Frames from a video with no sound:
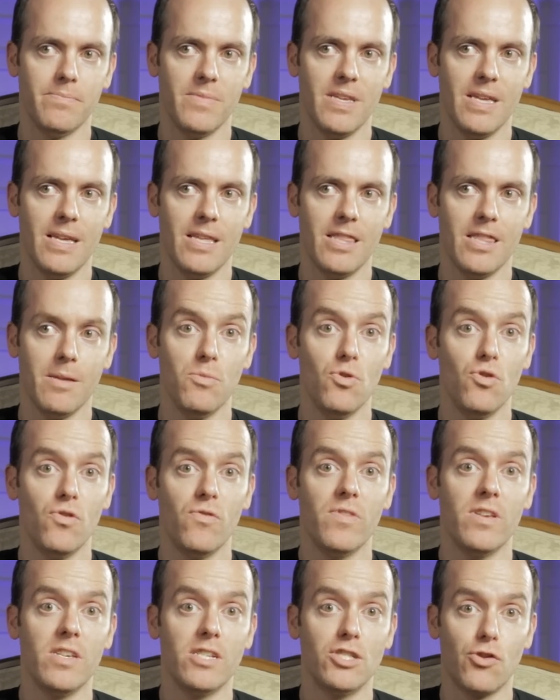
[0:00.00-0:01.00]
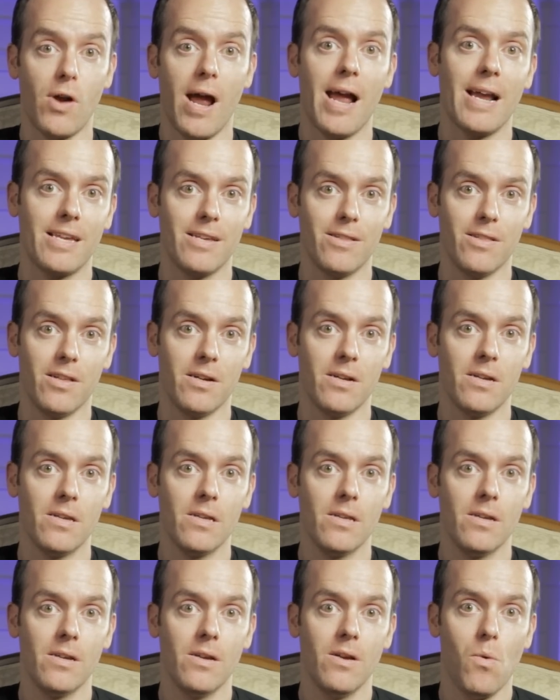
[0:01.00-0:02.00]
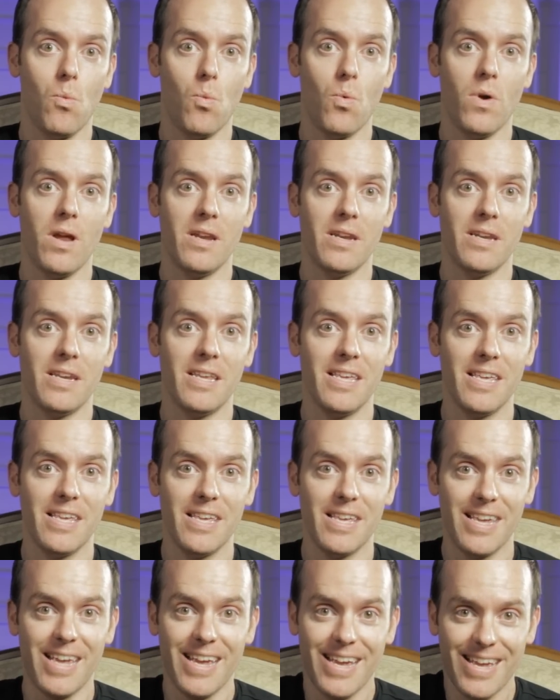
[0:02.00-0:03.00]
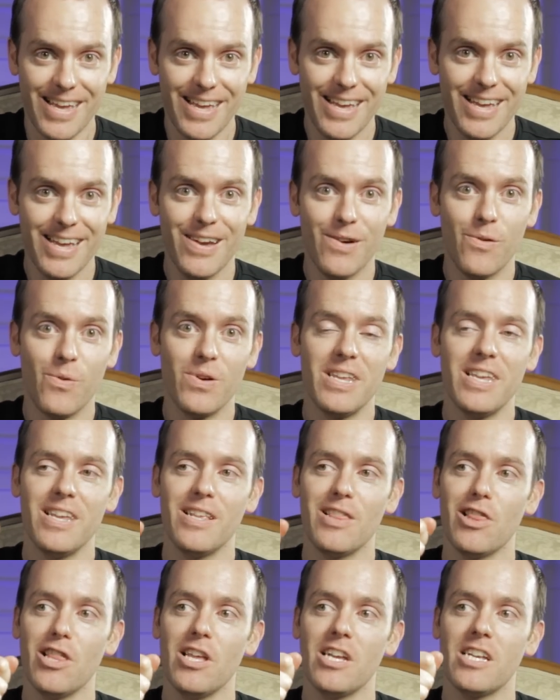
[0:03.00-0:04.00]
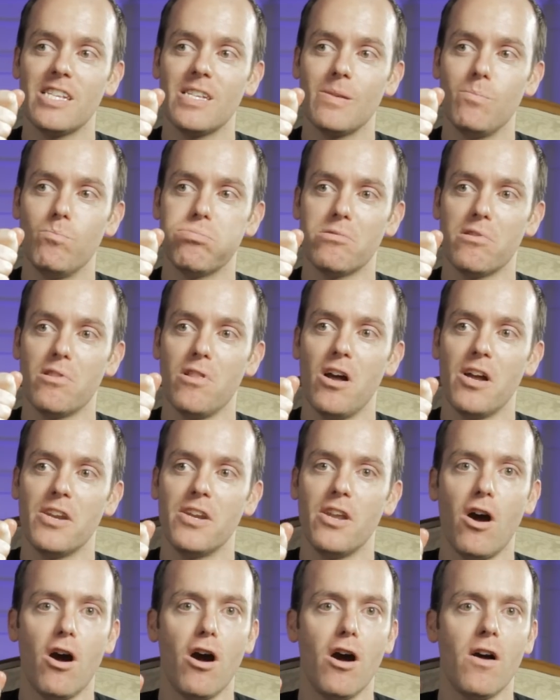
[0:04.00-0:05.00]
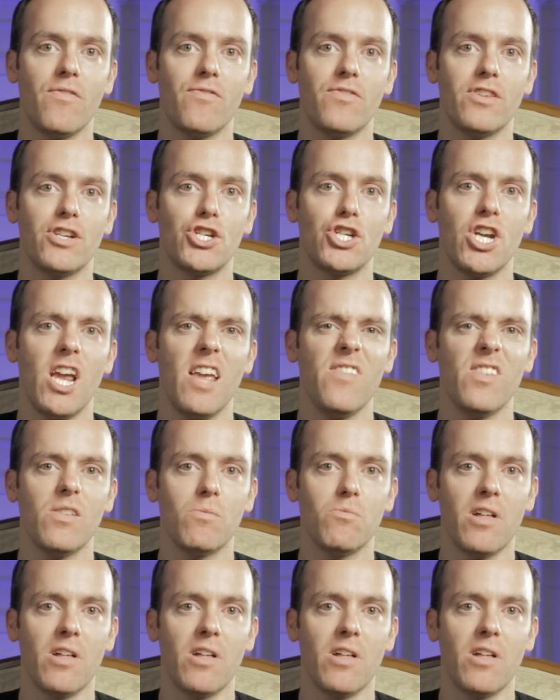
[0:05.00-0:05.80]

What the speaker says: in the movie Dracula, when he licks blood off the shaving